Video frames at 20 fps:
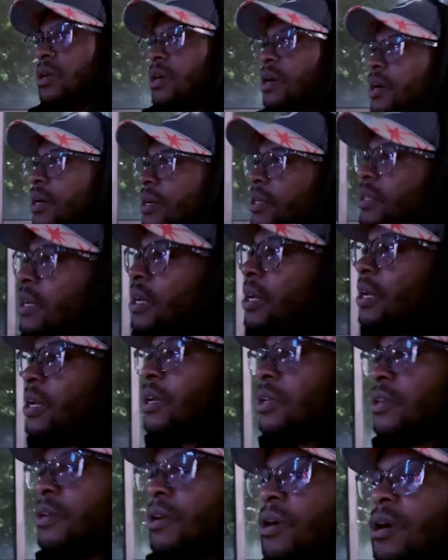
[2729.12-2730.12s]
heart,
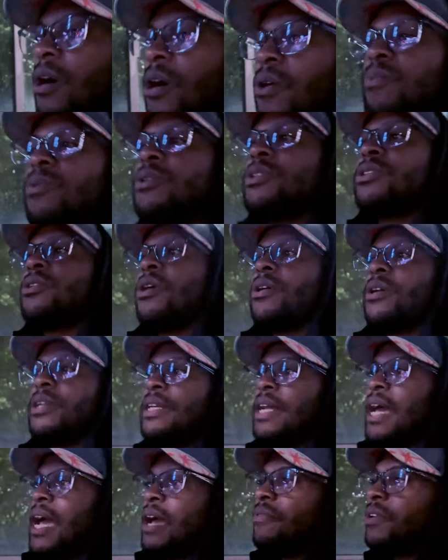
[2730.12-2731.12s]
your heart will start
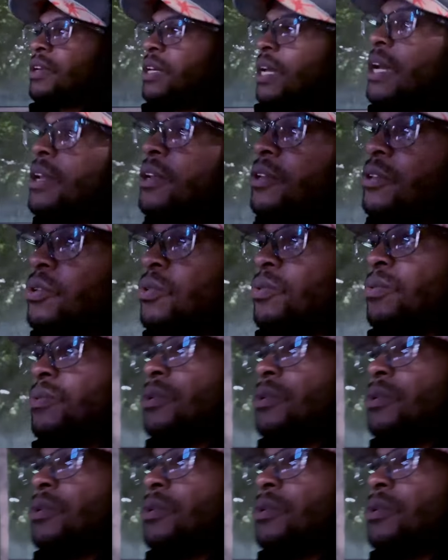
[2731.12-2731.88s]
navigating you.